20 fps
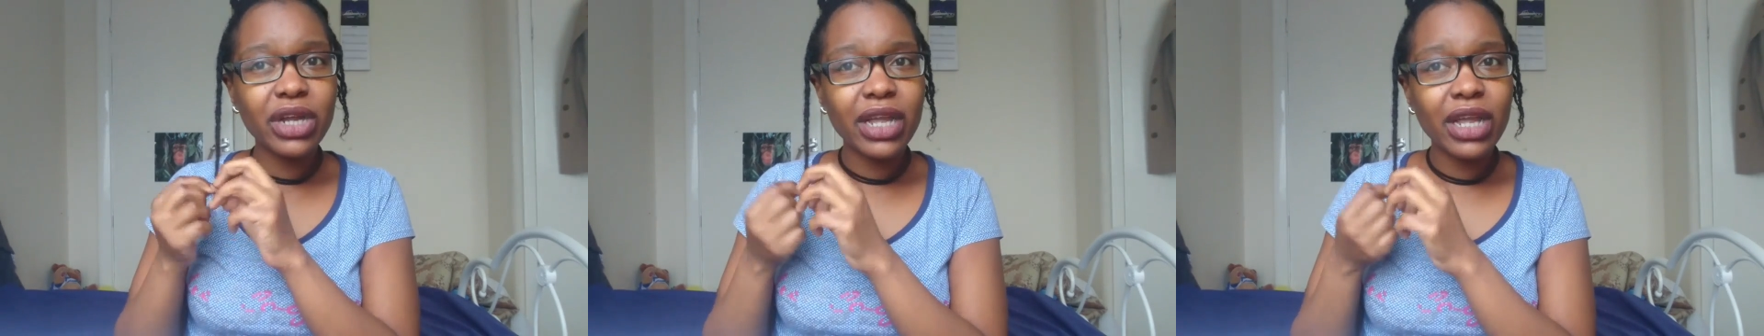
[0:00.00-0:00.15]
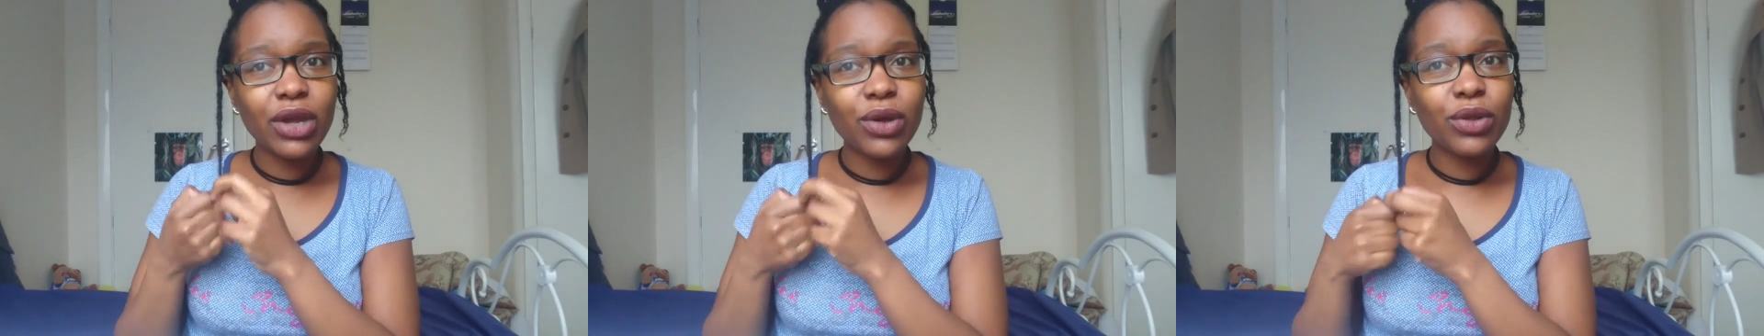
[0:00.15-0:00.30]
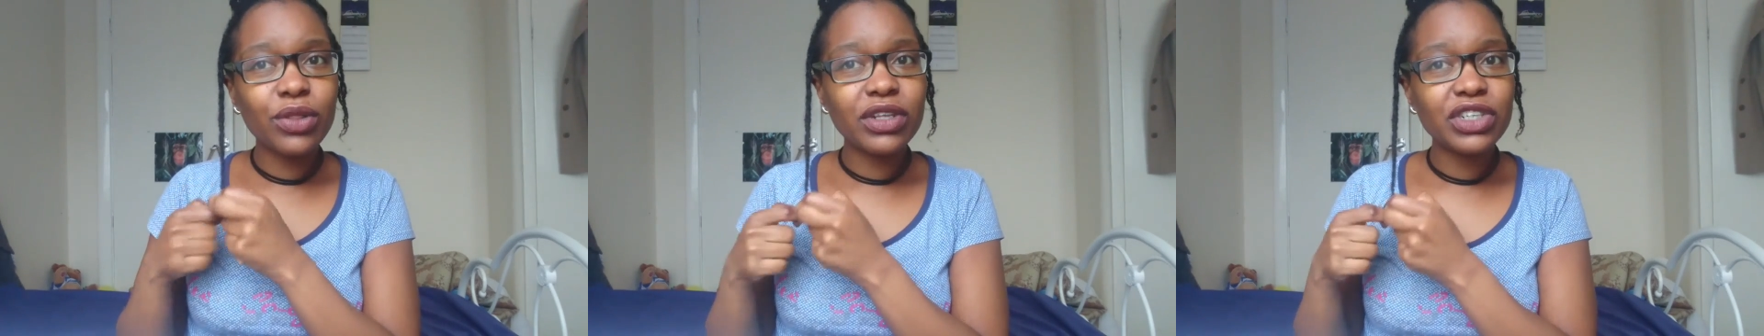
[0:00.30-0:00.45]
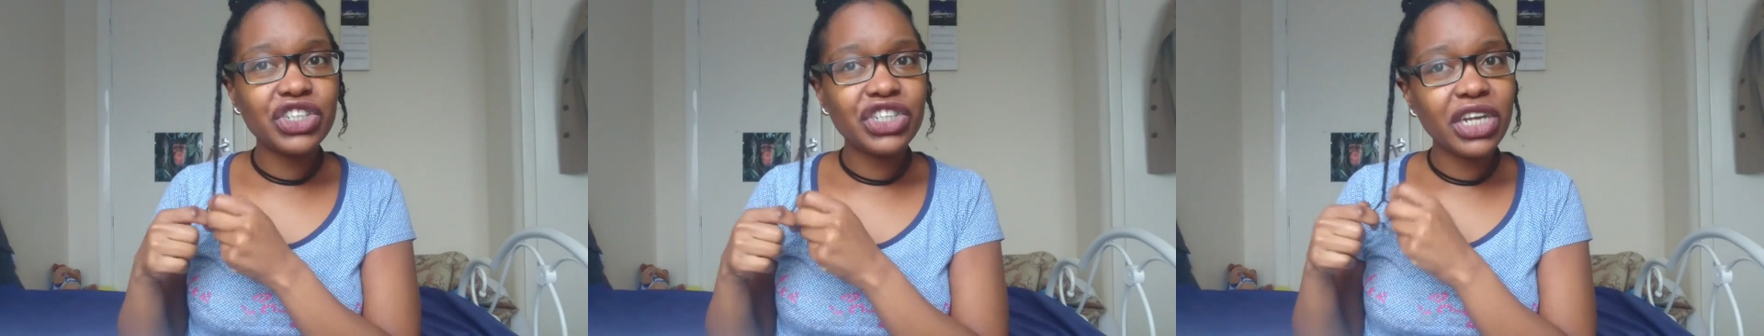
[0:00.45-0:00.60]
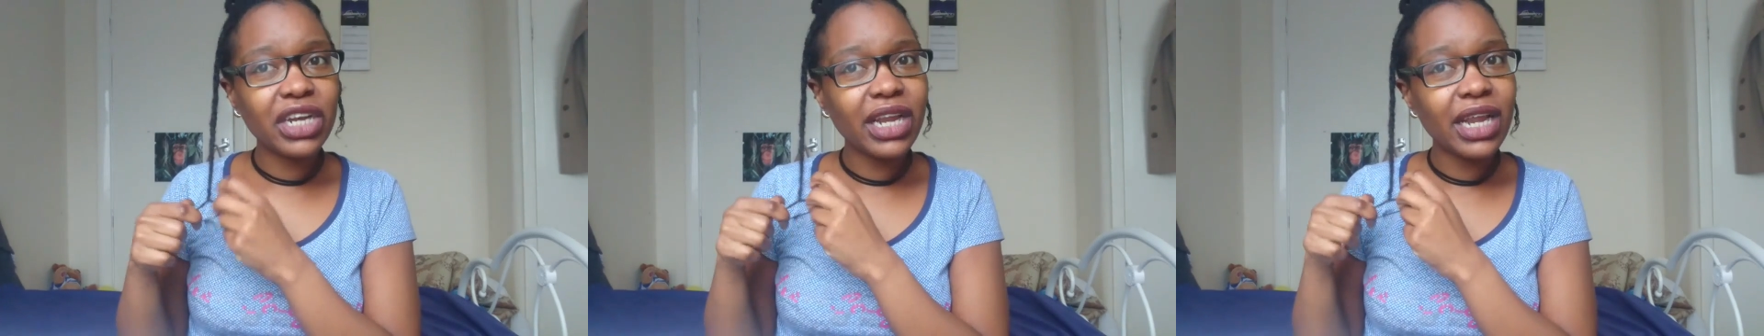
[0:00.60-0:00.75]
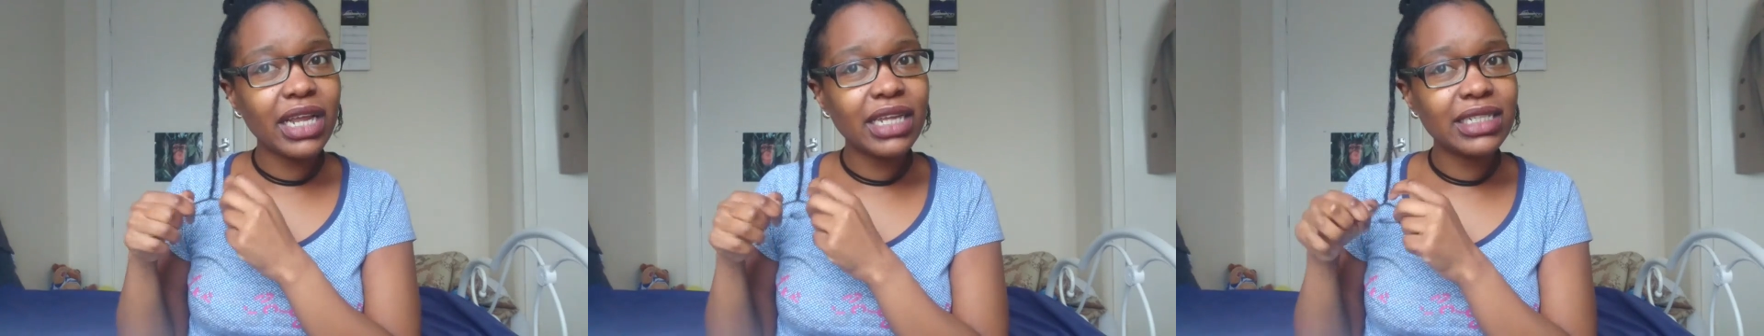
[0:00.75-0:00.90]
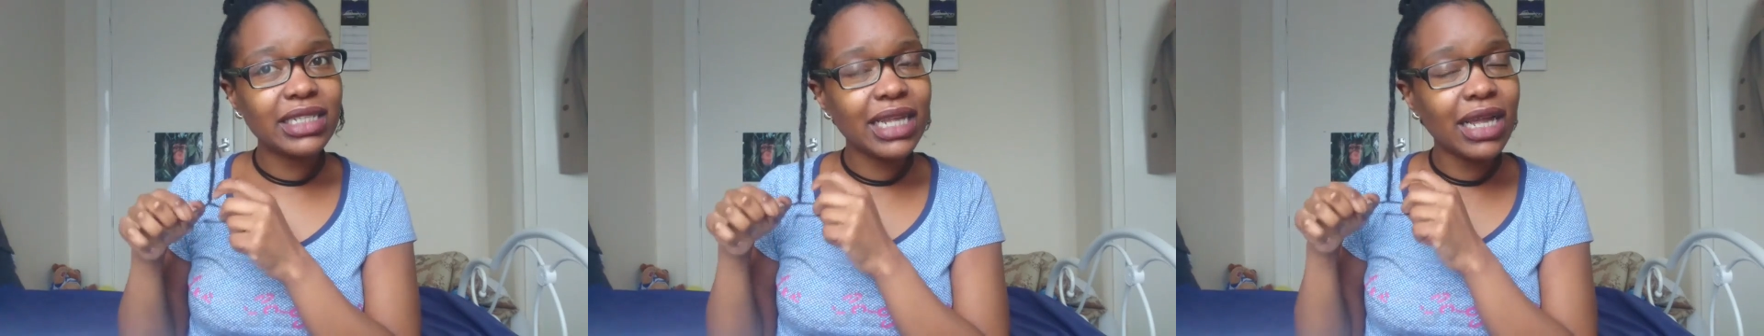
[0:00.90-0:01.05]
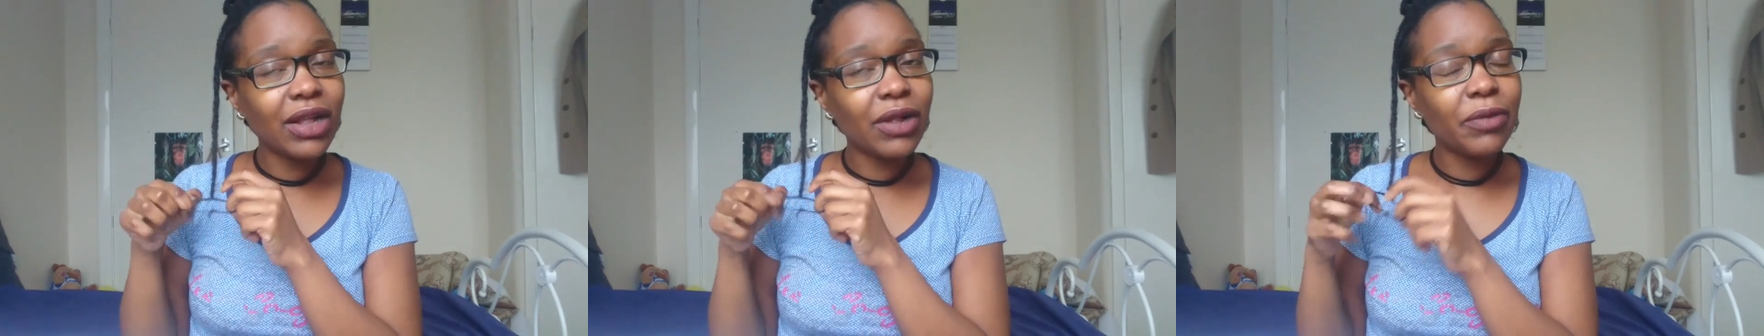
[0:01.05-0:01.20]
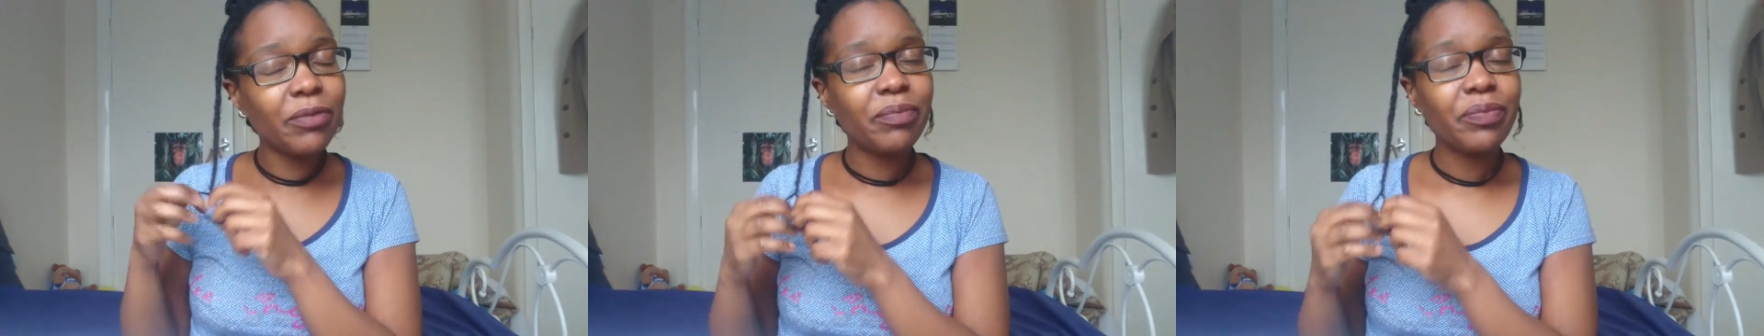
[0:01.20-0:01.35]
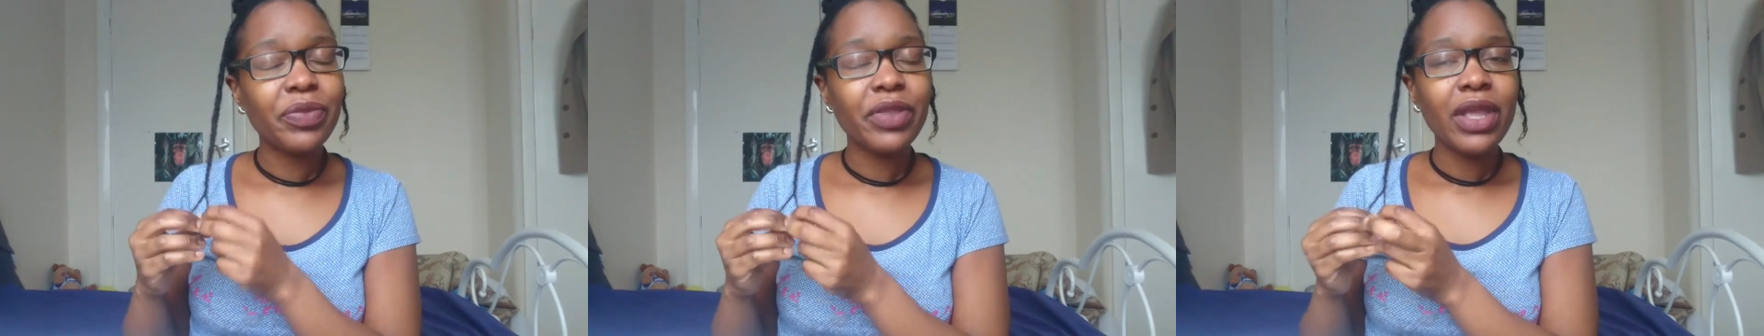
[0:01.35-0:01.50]
I get all the shed hairs
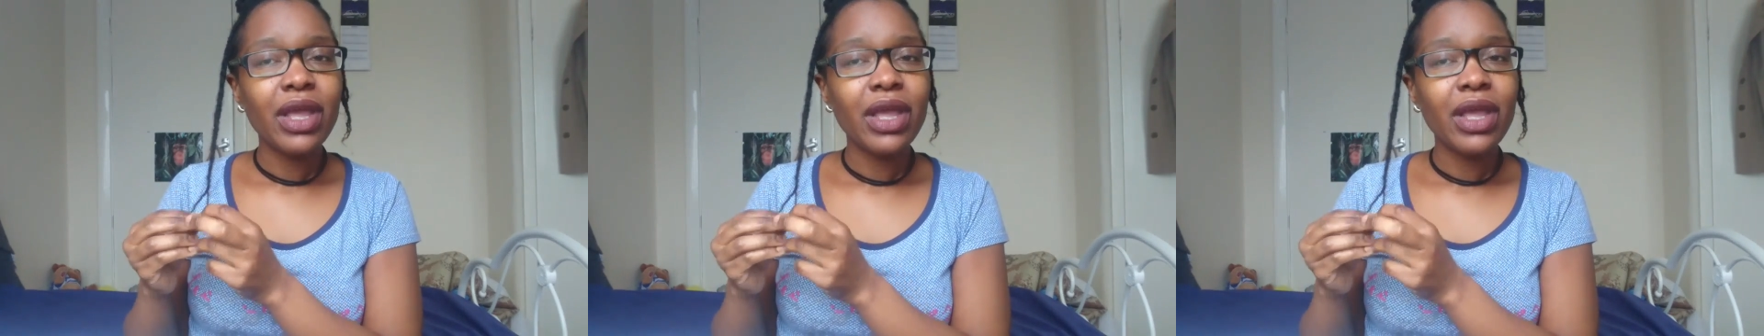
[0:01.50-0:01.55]
out.